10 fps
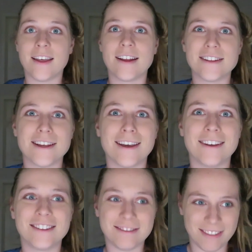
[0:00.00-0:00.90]
that's
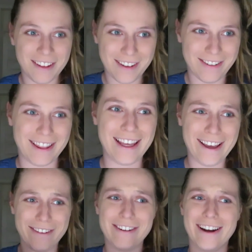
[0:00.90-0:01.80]
like my favorite
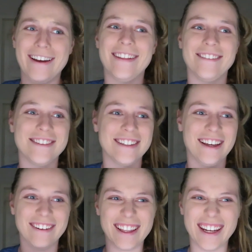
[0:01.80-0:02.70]
thing ever. I love doing
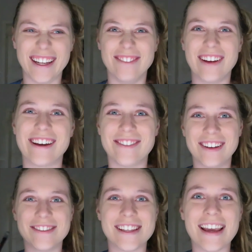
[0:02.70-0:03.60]
that with any makeup.
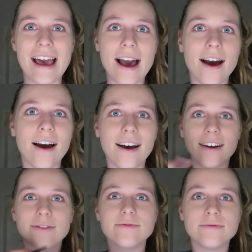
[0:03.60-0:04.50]
I'm just like,
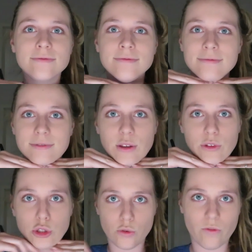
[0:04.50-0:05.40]
you
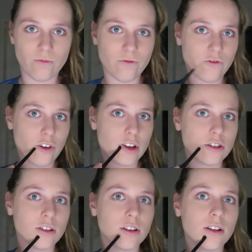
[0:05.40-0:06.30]
feel so
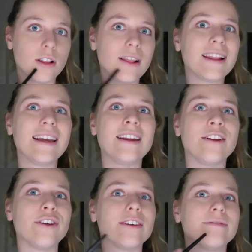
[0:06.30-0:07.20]
fresh and clean,
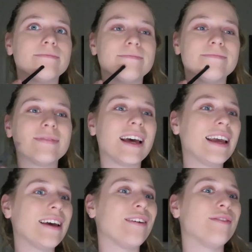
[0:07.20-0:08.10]
and you're like,
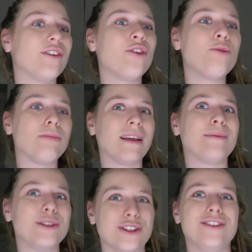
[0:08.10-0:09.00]
I have no
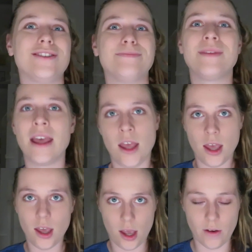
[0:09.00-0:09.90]
blemishes.
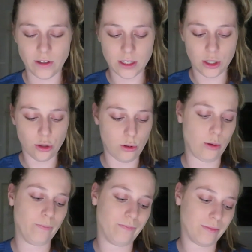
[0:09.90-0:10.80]
Obviously you do
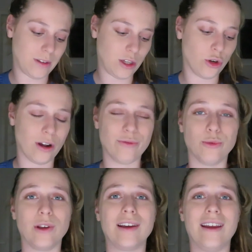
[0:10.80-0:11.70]
though. You're not
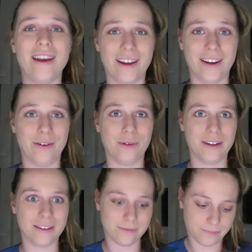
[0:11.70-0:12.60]
fooling
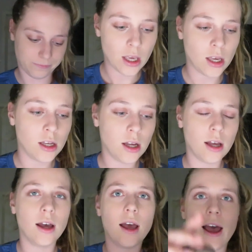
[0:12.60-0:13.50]
anyone.
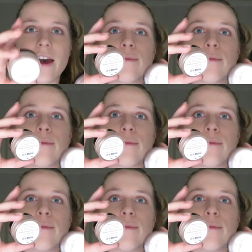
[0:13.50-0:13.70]
I